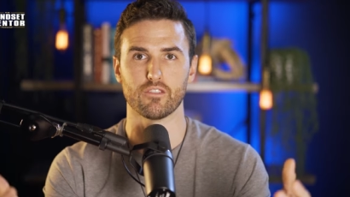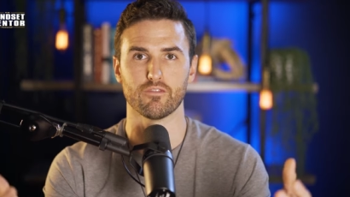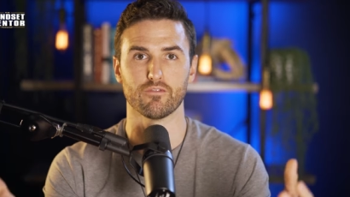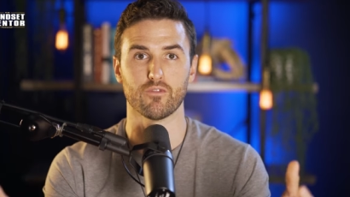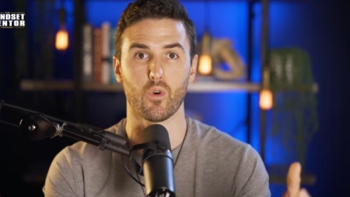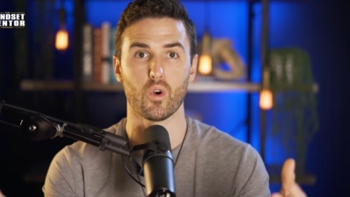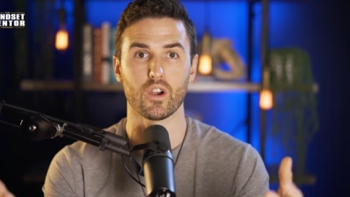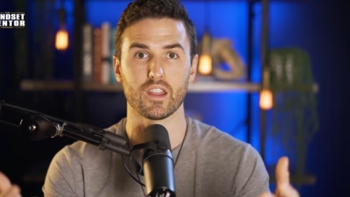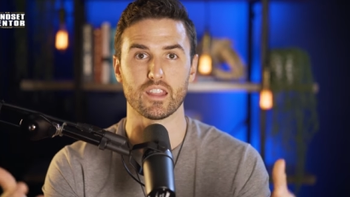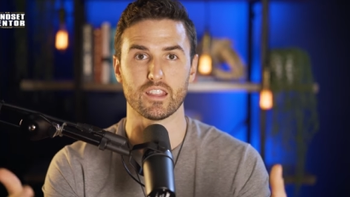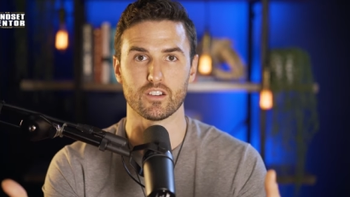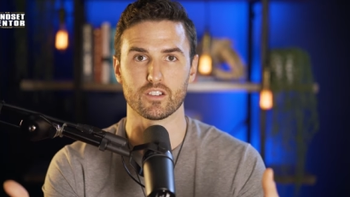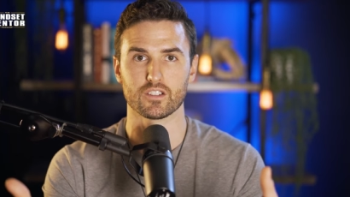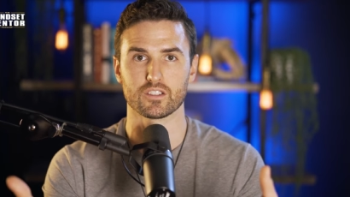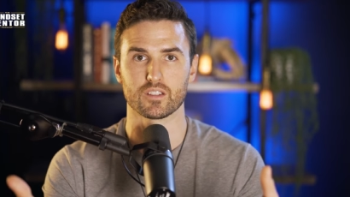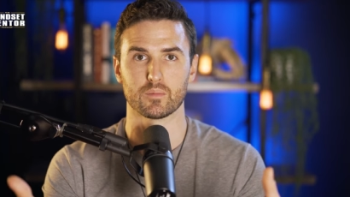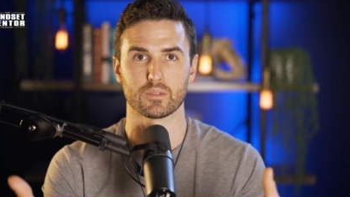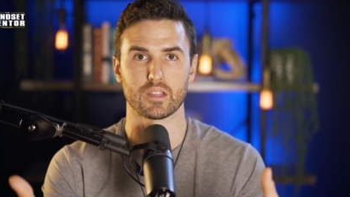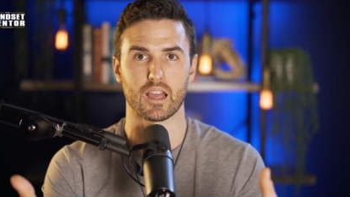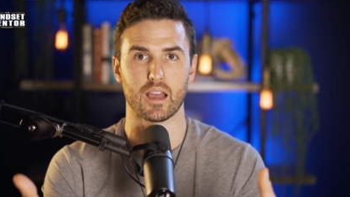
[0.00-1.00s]
40 years
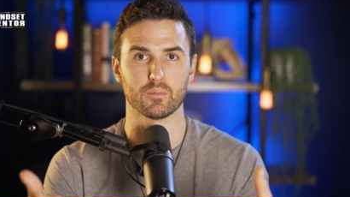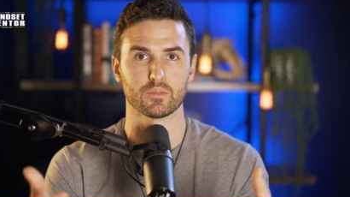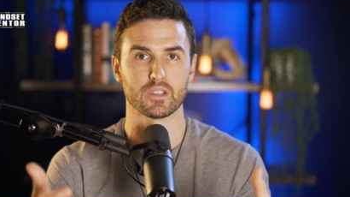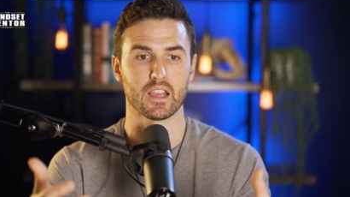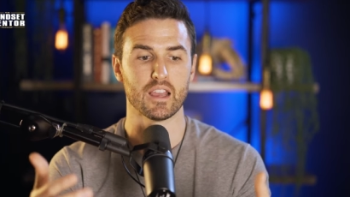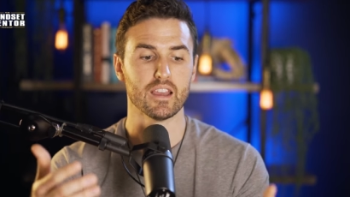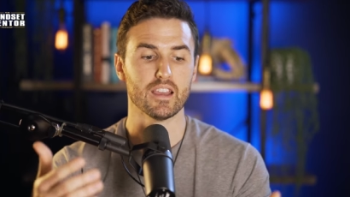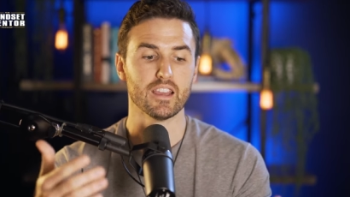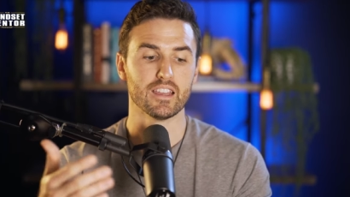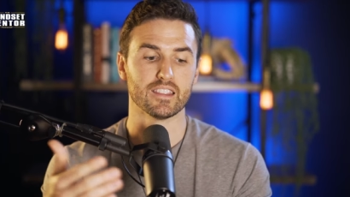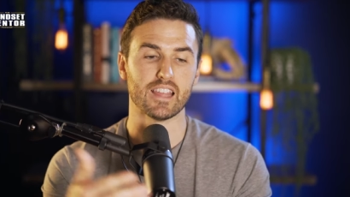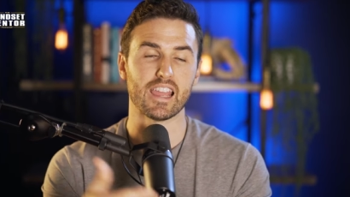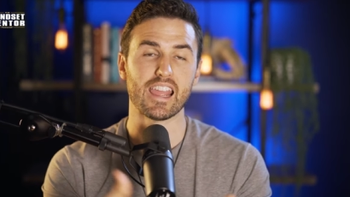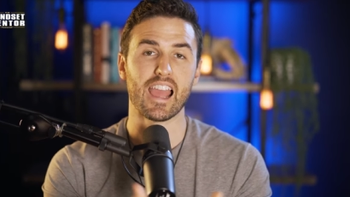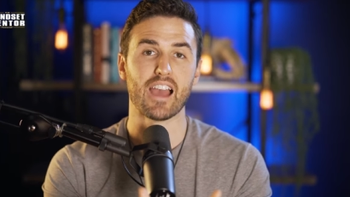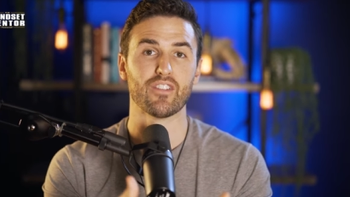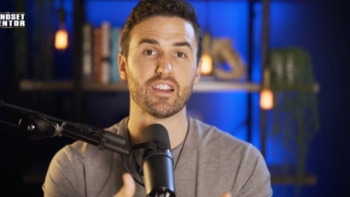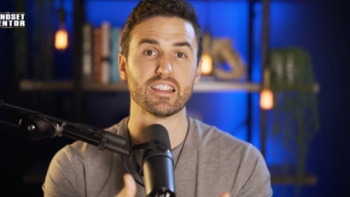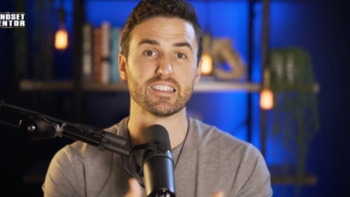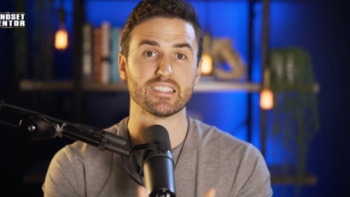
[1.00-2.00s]
sometimes they
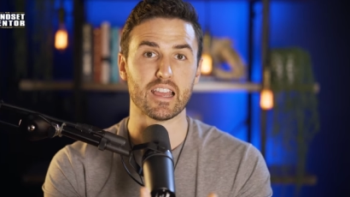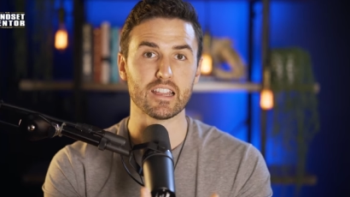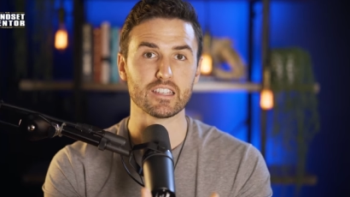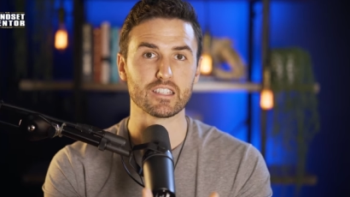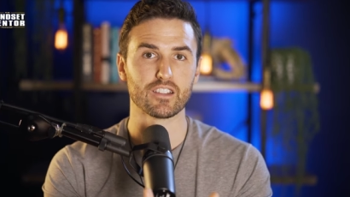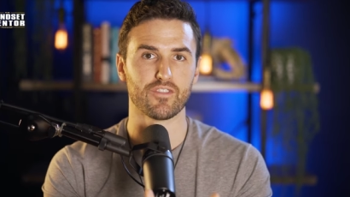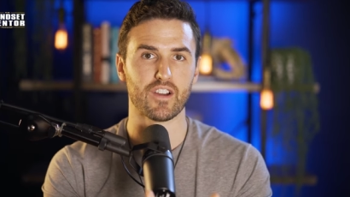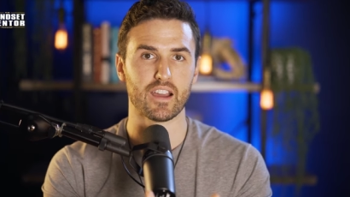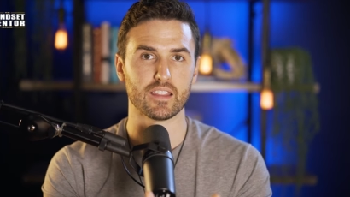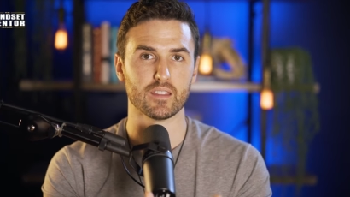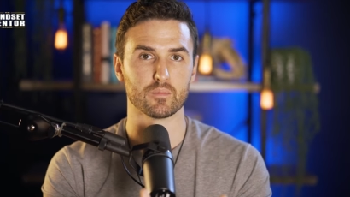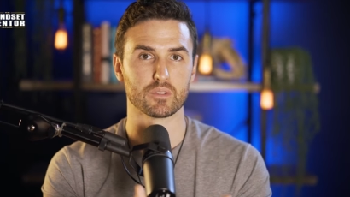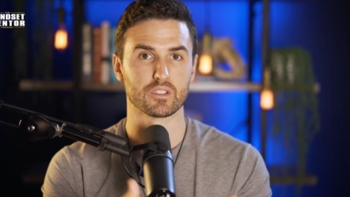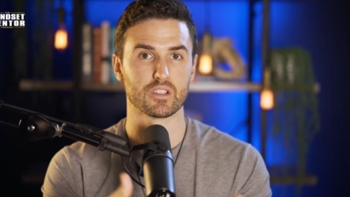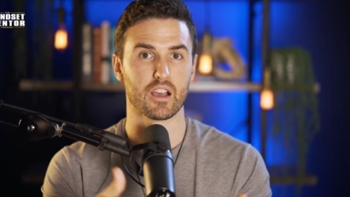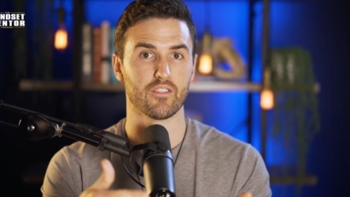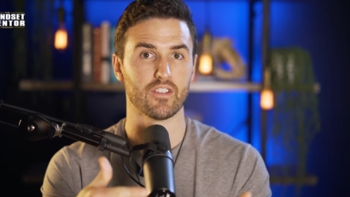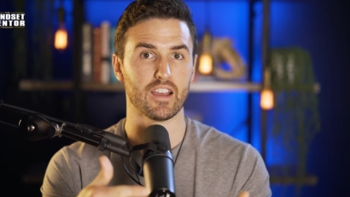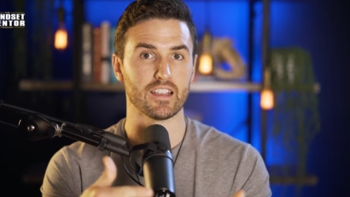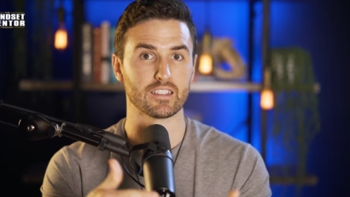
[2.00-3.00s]
have identified
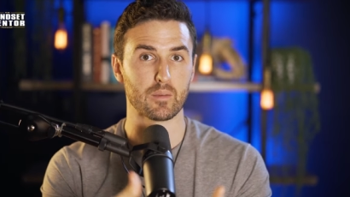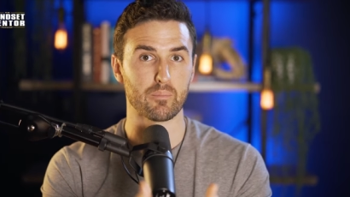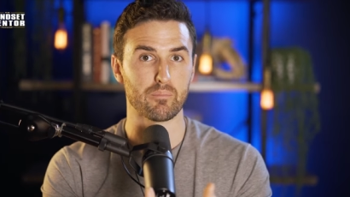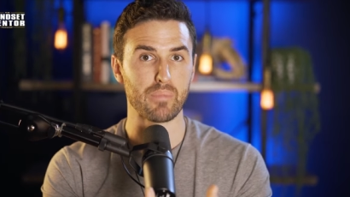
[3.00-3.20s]
themselves as a